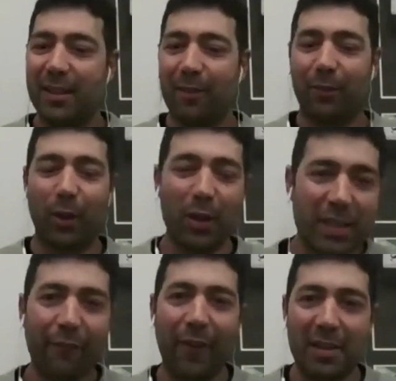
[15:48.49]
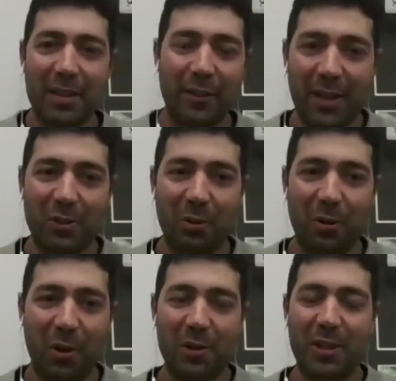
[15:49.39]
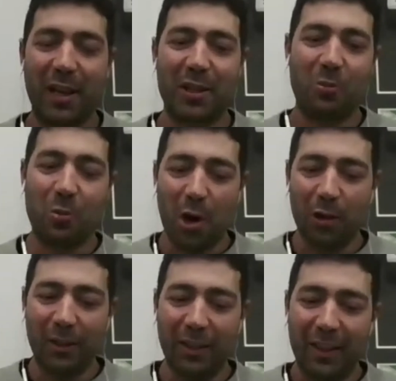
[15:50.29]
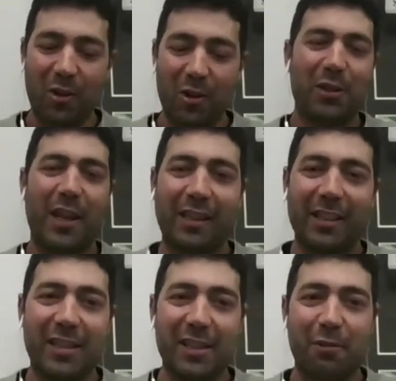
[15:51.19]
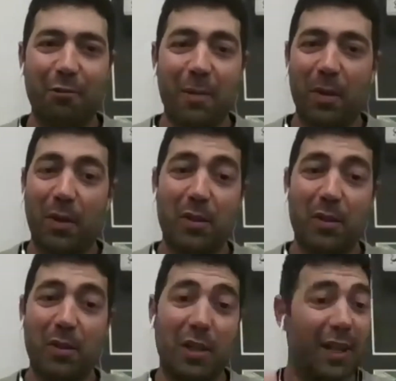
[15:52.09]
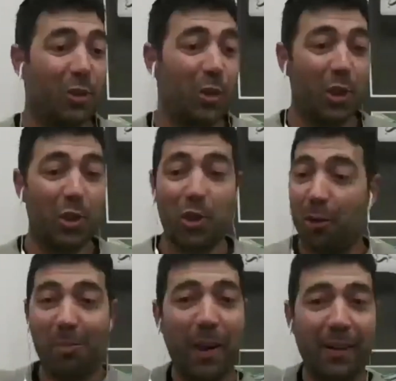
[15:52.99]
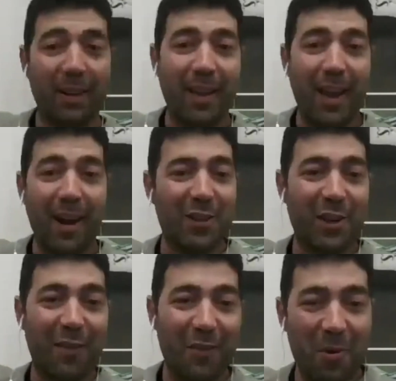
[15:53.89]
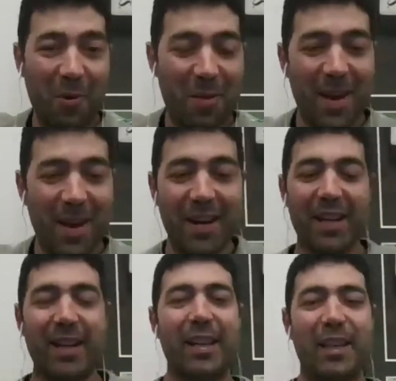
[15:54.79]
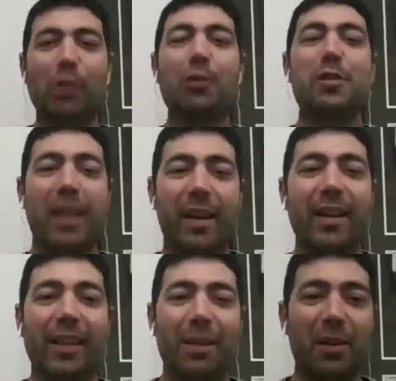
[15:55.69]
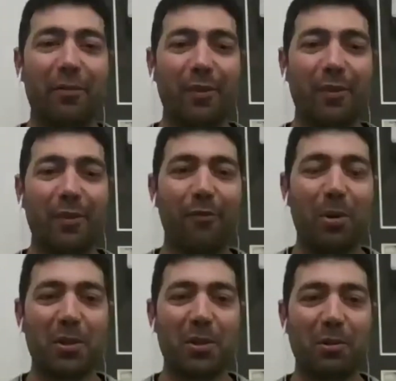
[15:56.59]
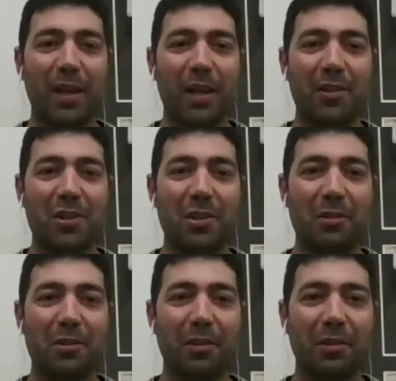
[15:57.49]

you've lost that face-to-face sort of contact. So while contactless is great because you can get to do your job, park the car so you don't have to worry about it, you lose that element of personal touch too.